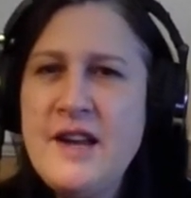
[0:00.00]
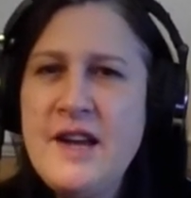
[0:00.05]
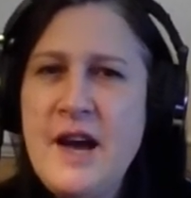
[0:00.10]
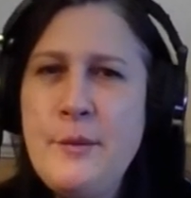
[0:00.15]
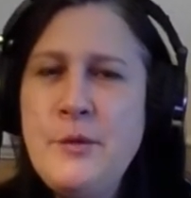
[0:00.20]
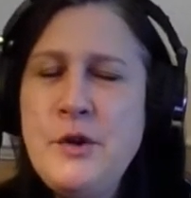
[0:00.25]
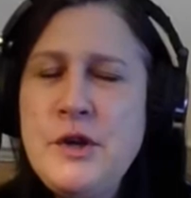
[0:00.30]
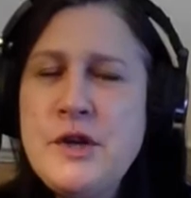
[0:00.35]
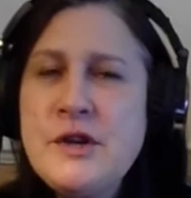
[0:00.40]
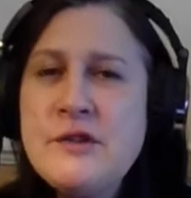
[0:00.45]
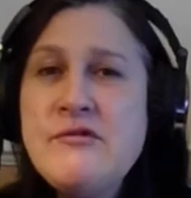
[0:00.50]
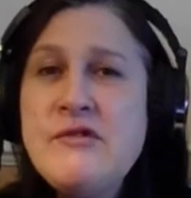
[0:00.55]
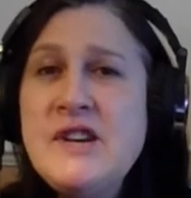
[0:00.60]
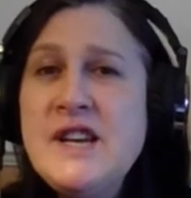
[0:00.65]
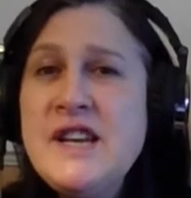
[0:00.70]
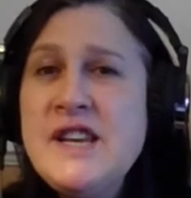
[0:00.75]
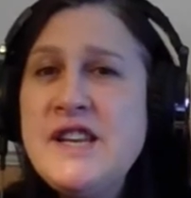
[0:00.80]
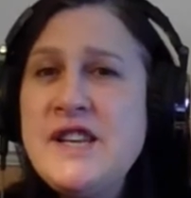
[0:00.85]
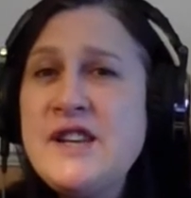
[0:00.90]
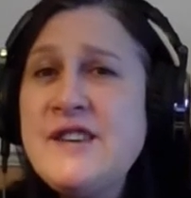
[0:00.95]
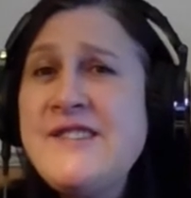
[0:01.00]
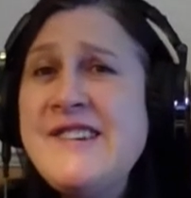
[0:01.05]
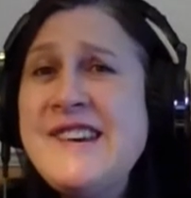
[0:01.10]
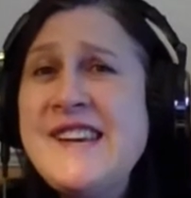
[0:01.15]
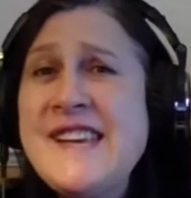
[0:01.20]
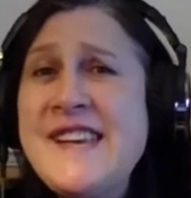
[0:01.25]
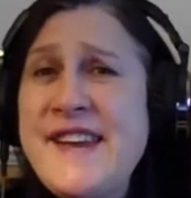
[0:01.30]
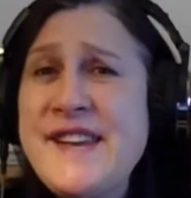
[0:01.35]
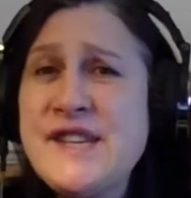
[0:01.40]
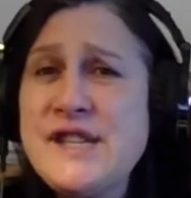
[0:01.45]
I mean, you can really, you really
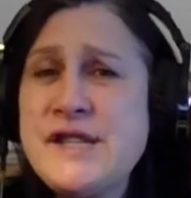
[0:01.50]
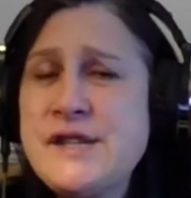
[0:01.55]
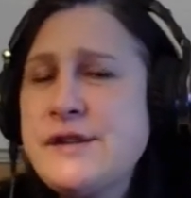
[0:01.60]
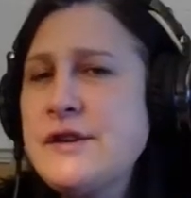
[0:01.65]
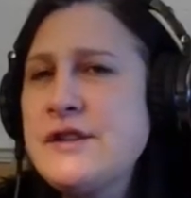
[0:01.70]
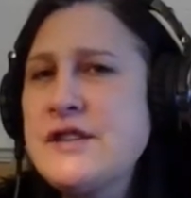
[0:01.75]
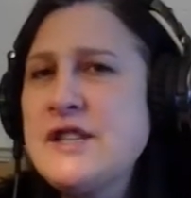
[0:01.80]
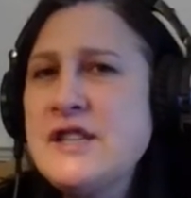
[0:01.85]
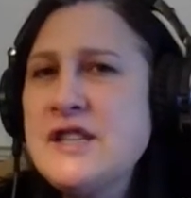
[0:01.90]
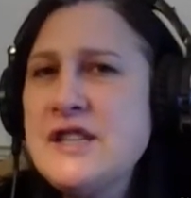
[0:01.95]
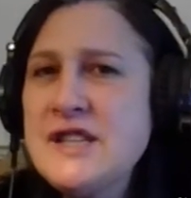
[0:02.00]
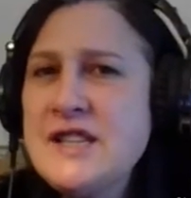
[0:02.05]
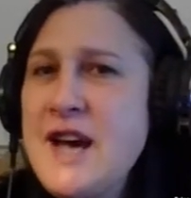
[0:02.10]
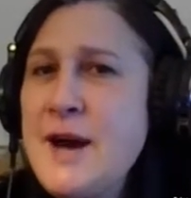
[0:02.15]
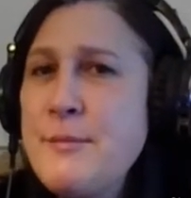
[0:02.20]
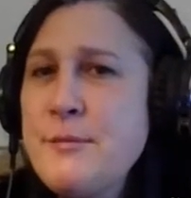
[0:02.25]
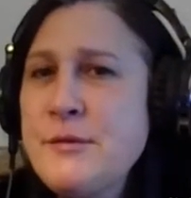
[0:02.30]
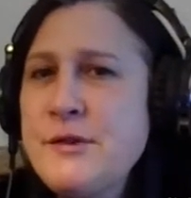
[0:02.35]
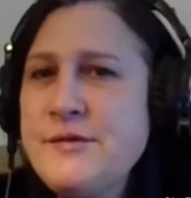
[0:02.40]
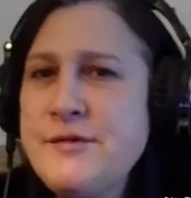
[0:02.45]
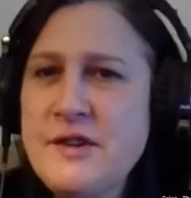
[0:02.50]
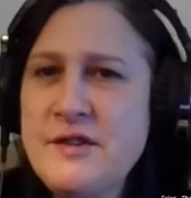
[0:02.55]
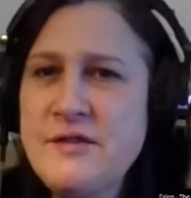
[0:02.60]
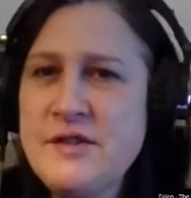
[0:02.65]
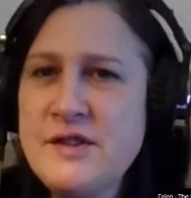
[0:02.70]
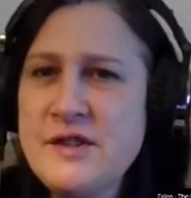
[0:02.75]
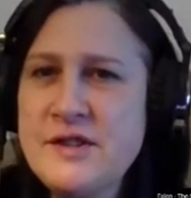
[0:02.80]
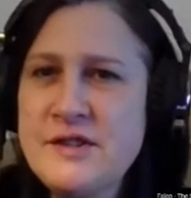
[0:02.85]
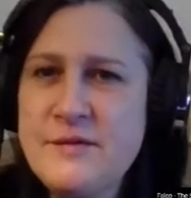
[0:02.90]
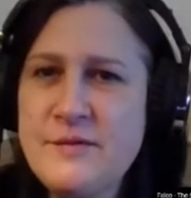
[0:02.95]
get sucked into the atmosphere of
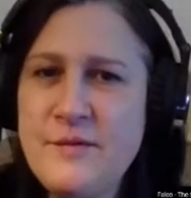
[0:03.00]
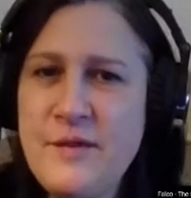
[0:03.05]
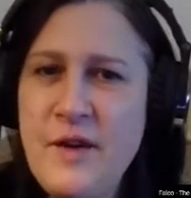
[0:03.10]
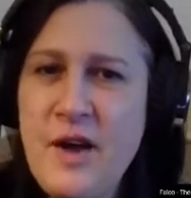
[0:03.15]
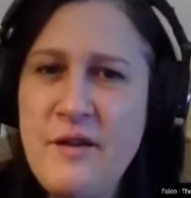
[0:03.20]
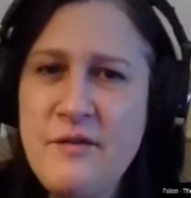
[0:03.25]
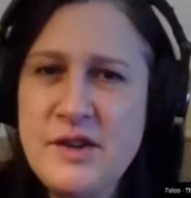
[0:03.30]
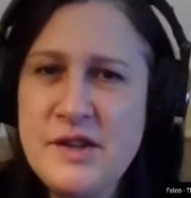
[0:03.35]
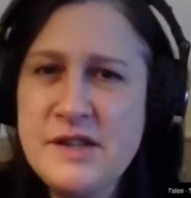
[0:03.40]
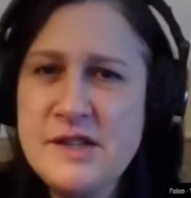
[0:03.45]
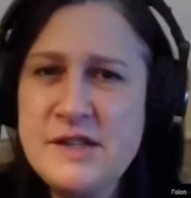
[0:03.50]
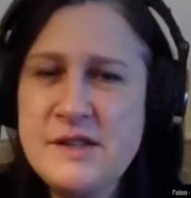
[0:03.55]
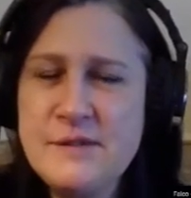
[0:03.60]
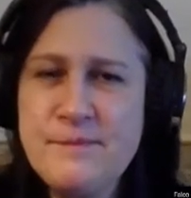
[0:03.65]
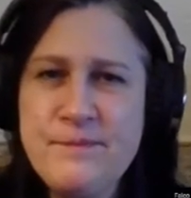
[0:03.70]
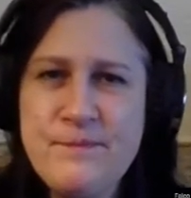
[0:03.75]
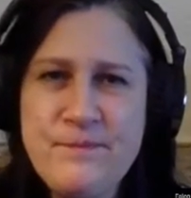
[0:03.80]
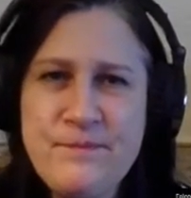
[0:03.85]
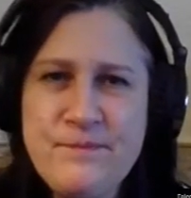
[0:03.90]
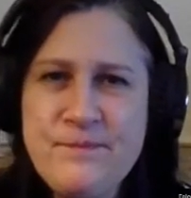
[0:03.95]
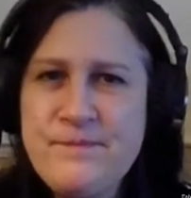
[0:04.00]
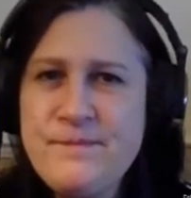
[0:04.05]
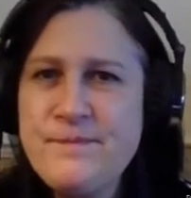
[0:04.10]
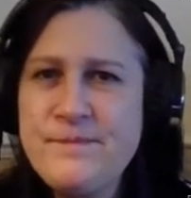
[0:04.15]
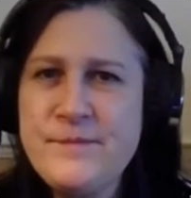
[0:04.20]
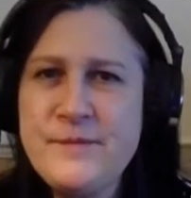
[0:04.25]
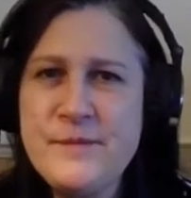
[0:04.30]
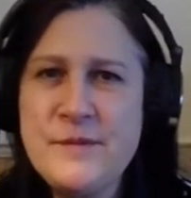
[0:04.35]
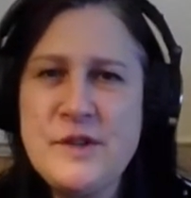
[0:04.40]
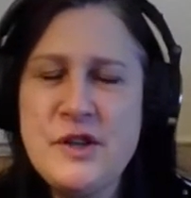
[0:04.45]
this, of this,
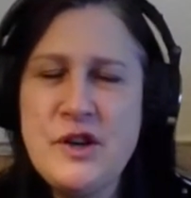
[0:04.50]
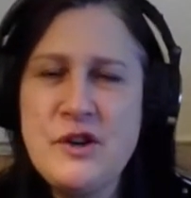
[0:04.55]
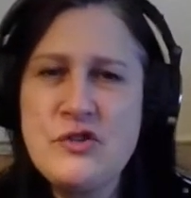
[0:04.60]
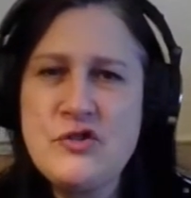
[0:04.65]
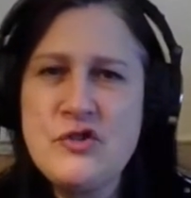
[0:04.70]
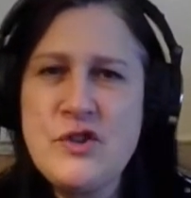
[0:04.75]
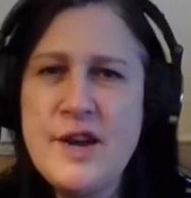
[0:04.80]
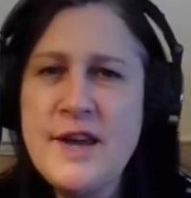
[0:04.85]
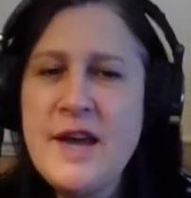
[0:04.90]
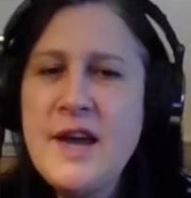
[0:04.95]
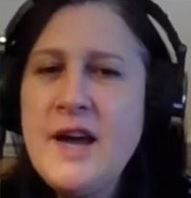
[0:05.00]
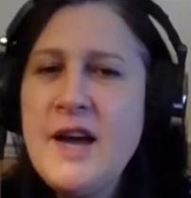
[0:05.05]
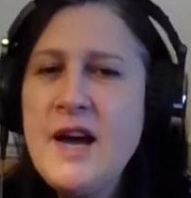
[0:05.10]
you know, track.